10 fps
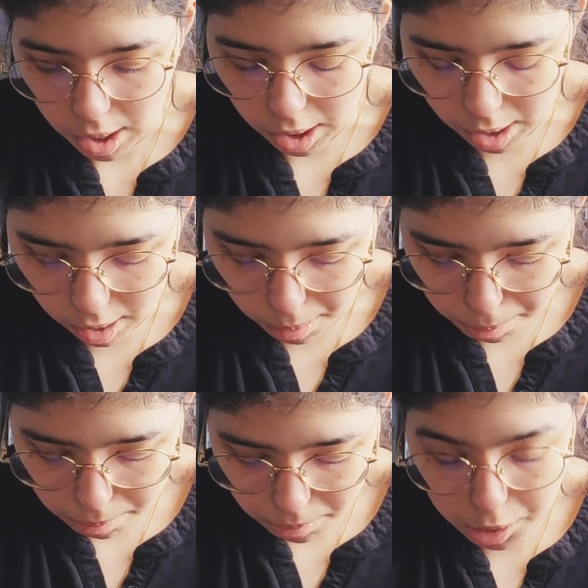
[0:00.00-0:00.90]

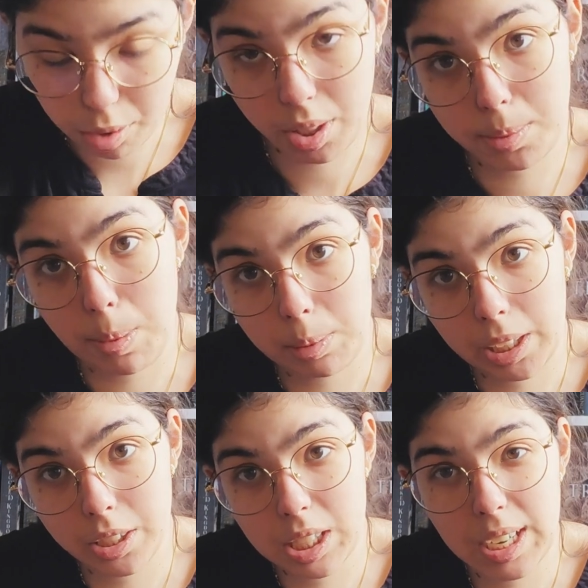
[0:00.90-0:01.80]
US
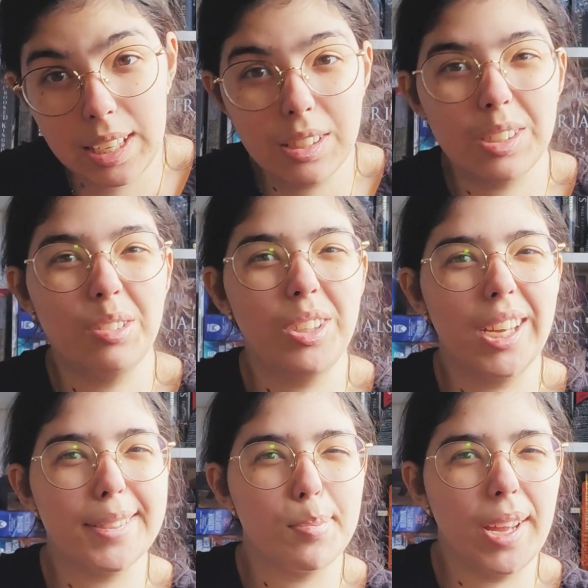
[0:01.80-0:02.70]
publication date, so you
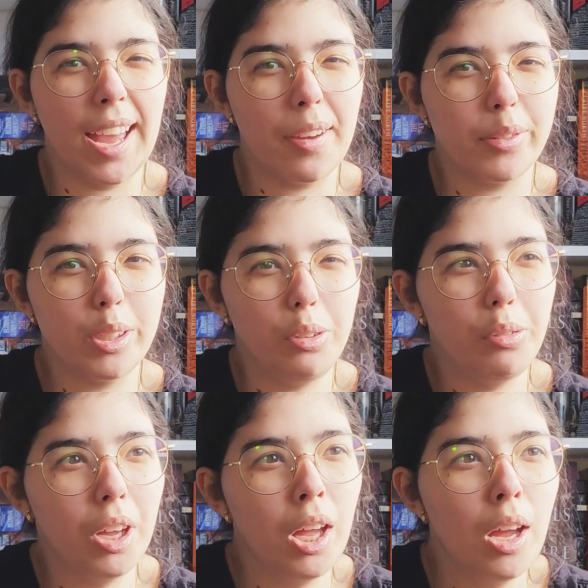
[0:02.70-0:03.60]
guys might have
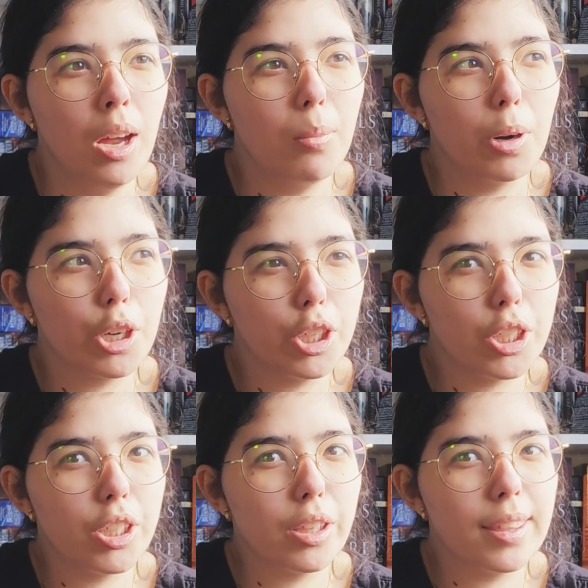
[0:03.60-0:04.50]
to
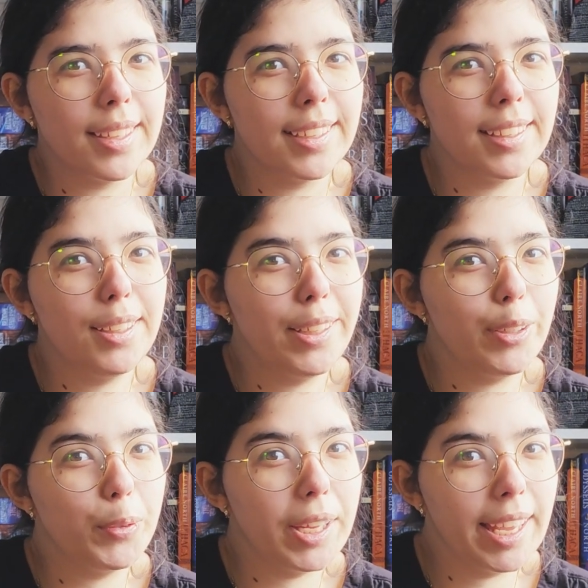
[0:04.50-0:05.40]
procure the
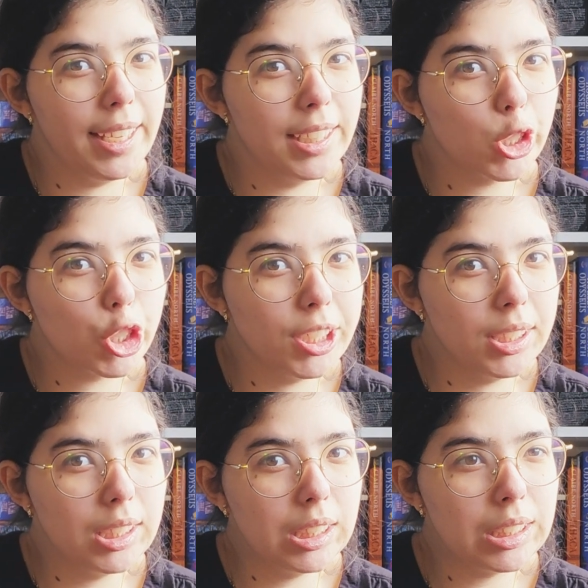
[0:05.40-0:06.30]
UK
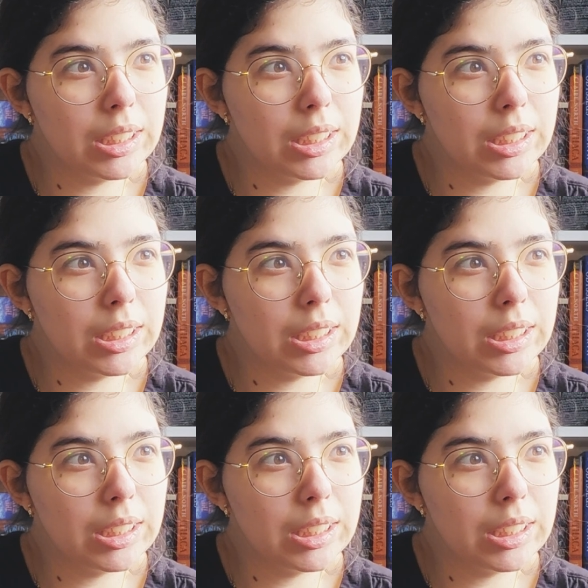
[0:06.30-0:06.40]
edition.